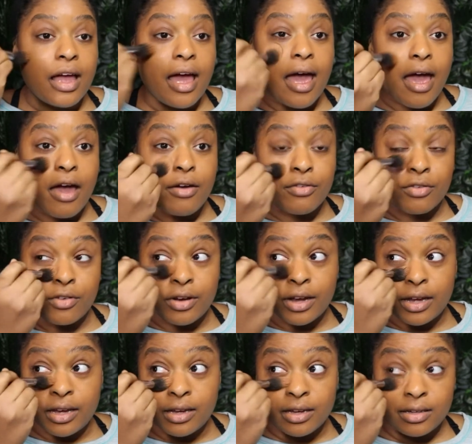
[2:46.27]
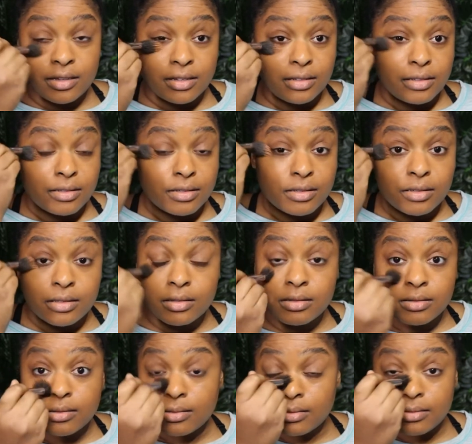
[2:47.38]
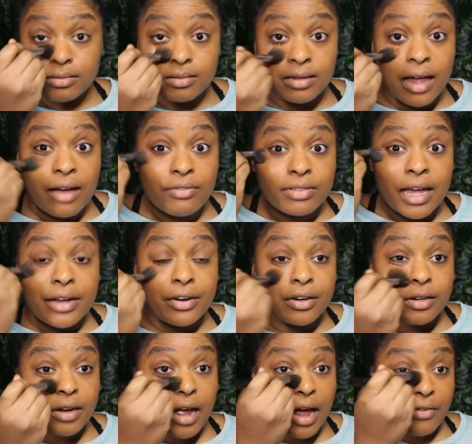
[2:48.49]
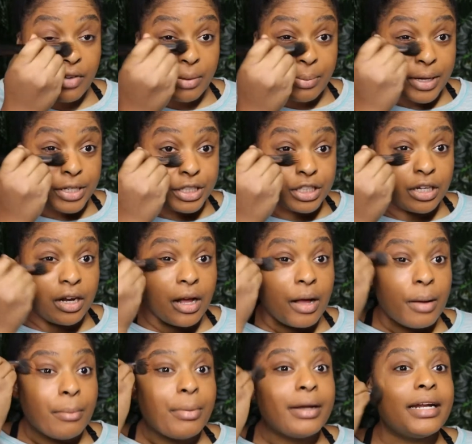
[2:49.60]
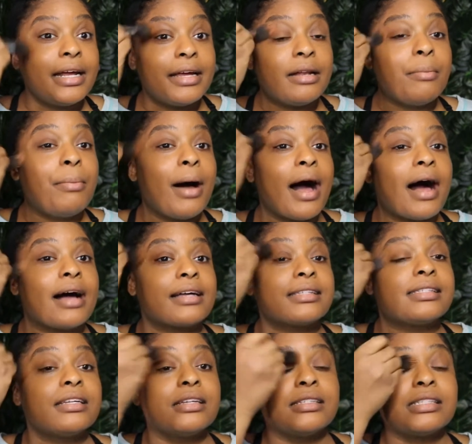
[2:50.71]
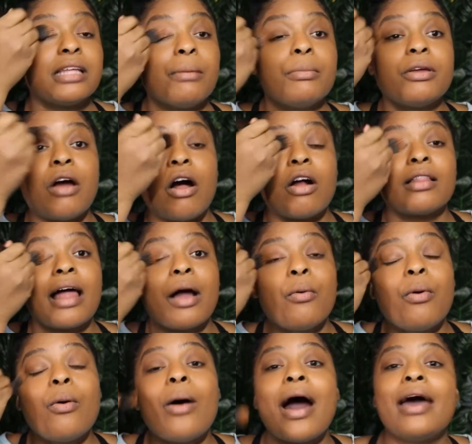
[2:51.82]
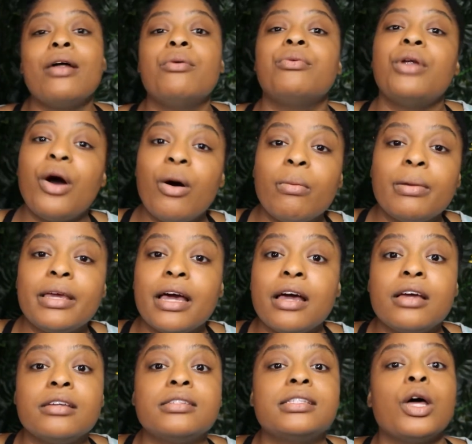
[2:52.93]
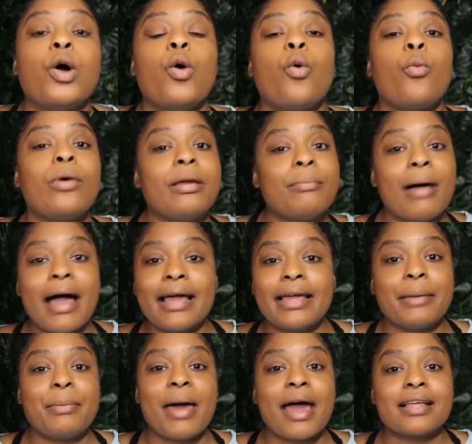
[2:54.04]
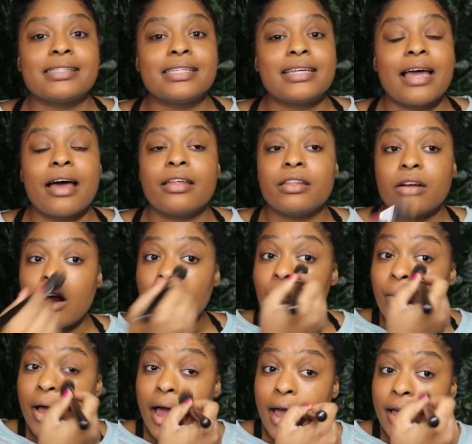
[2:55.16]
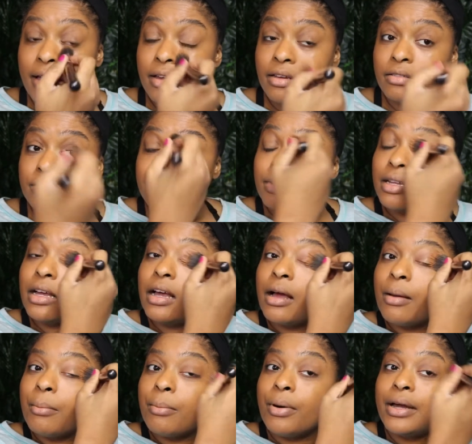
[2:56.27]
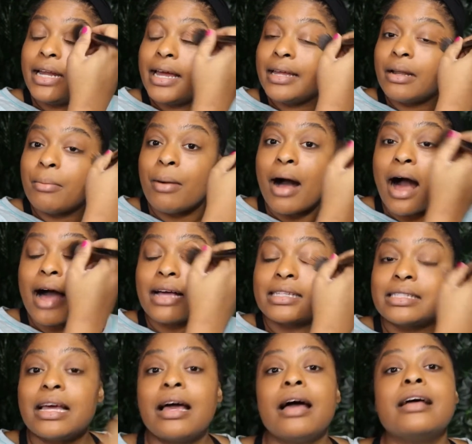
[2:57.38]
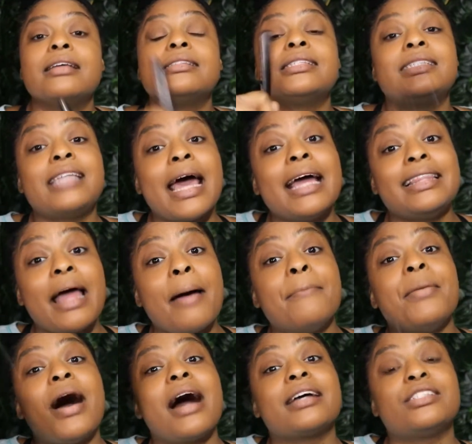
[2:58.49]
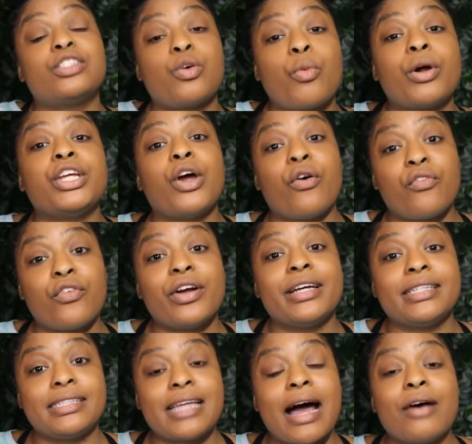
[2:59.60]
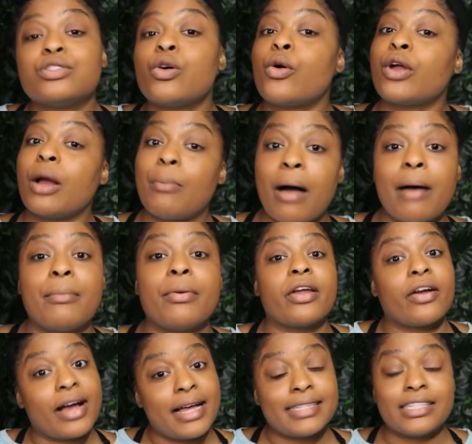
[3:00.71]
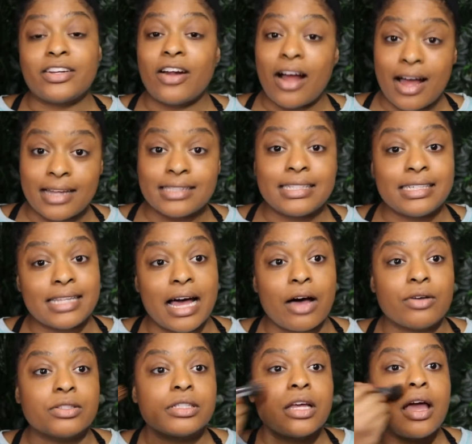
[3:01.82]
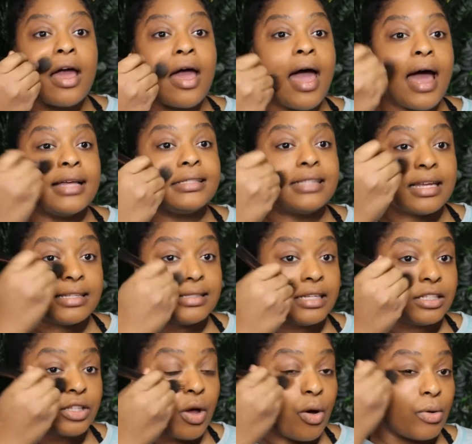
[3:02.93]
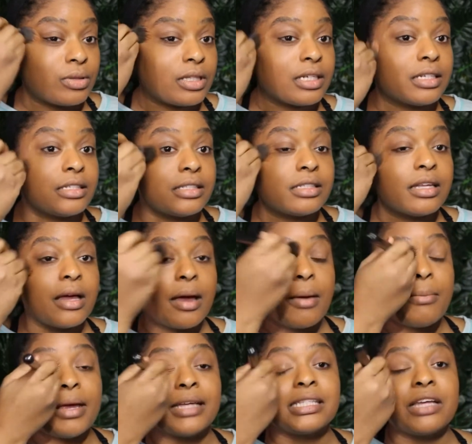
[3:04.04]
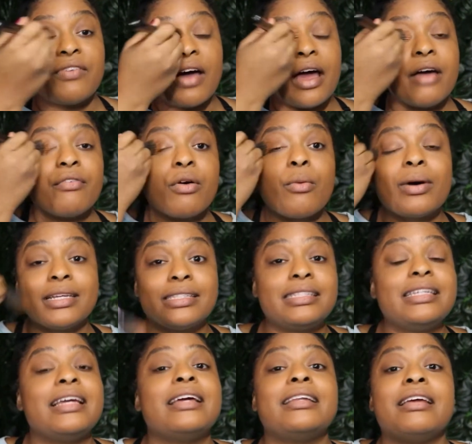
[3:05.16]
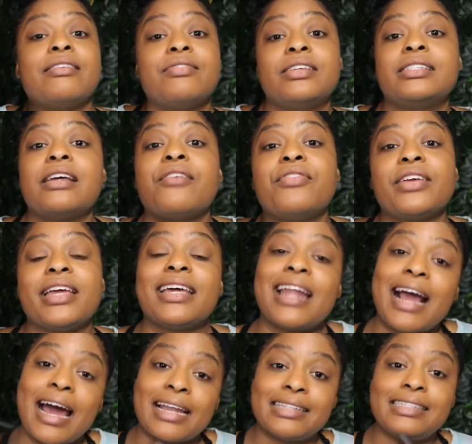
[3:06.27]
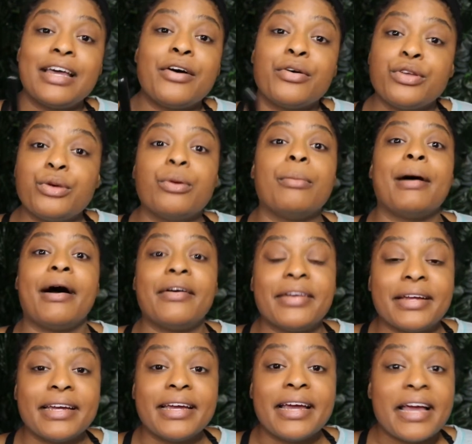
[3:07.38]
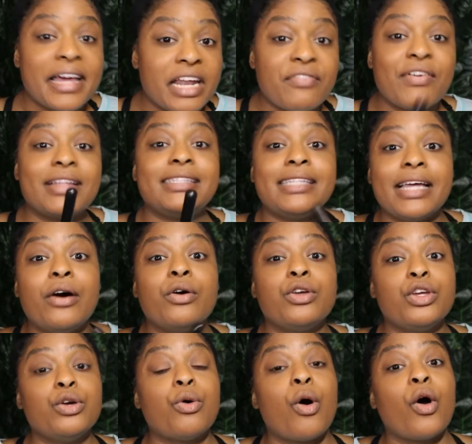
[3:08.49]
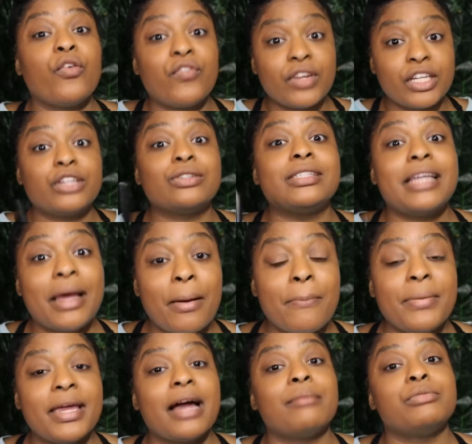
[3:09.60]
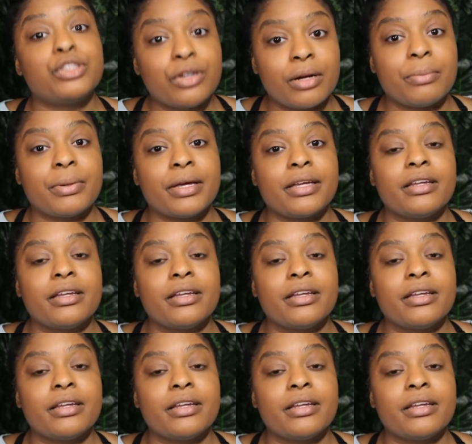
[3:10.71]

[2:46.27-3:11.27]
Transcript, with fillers: every love letter, every picture. Put it in a box. Some of y'all are like, well, I don't know because we might get back together. Okay. Put it in a box. Take that box to one of your friends' house, or your mom cousin, your auntie's house, and say, sis, hold this. Because if I ever want to see any of this stuff again, I gotta tell you about it. And if I tell you, hopefully you'll tell me I'm tripping.